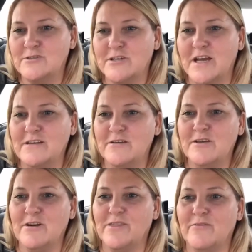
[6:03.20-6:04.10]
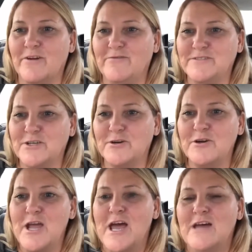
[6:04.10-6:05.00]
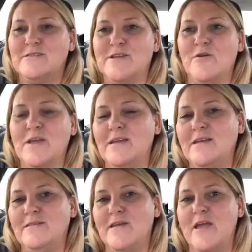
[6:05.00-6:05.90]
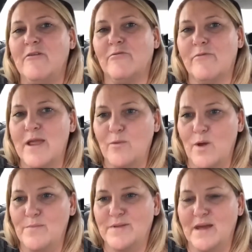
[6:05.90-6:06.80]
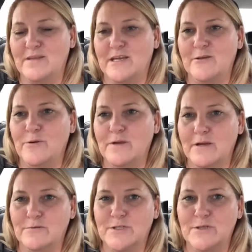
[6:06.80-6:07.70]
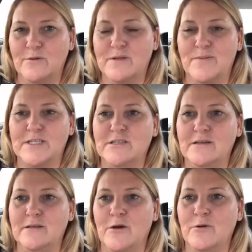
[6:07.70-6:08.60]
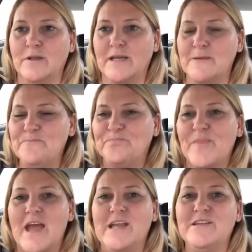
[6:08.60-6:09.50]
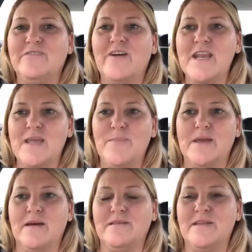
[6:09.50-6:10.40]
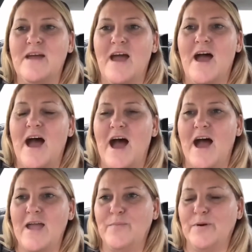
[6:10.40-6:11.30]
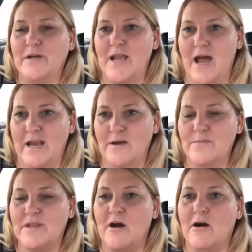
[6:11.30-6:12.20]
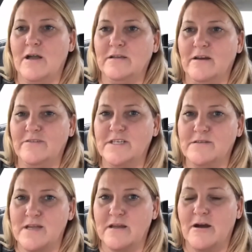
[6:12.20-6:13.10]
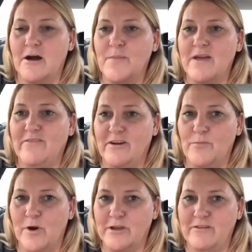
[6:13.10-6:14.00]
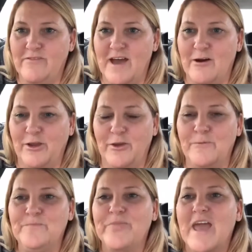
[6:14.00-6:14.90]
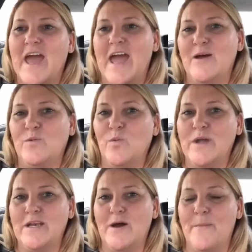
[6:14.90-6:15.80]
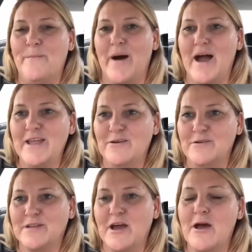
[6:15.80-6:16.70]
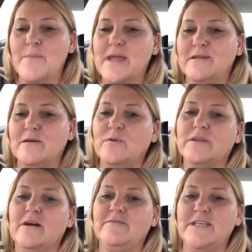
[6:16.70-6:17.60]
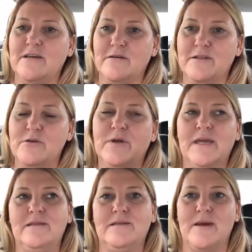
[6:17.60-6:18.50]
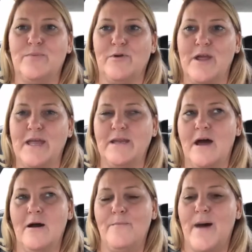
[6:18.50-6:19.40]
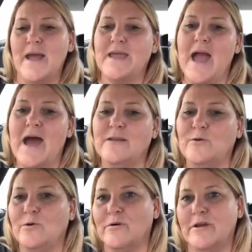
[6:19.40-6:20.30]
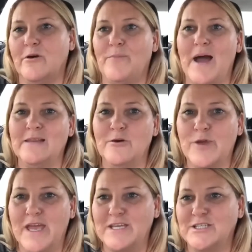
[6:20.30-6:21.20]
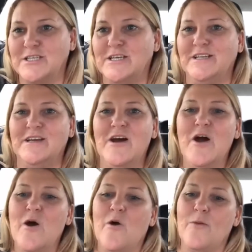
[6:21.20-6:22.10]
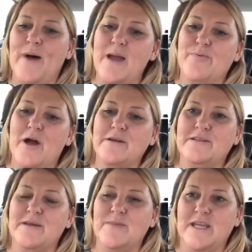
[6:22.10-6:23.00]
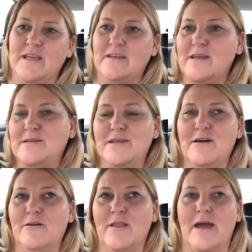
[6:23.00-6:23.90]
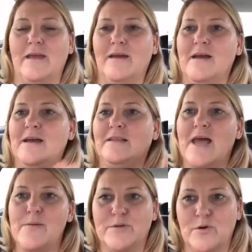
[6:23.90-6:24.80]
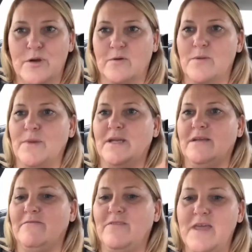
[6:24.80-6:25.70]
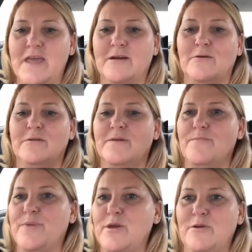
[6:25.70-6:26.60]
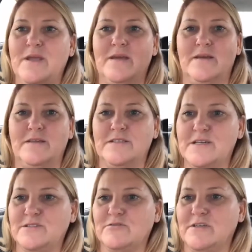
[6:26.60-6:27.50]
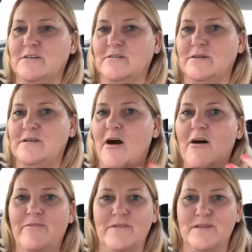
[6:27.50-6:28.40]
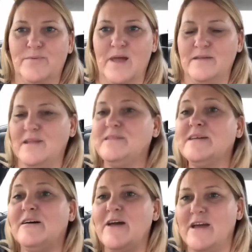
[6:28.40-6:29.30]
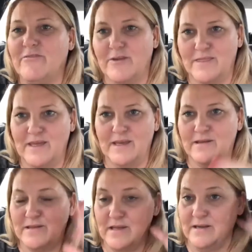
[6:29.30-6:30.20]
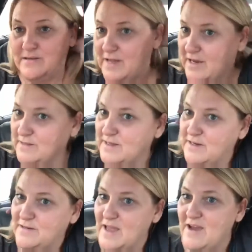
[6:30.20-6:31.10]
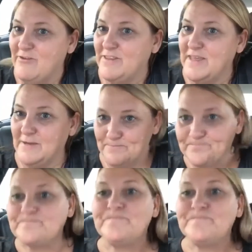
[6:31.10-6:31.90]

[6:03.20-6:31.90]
Kedrick? I know you're a thrifter. So it is a great website that you can go to, especially locally. And it's funny because I put items on govdeals.com at fair market value and when buyers come and so with govdeals you can separate um, by category or by location or by proximity and they sell like laboratory equipment and vehicles and beauty and industrial and office supplies. They sell everything. It's, it's like I said, it's everything.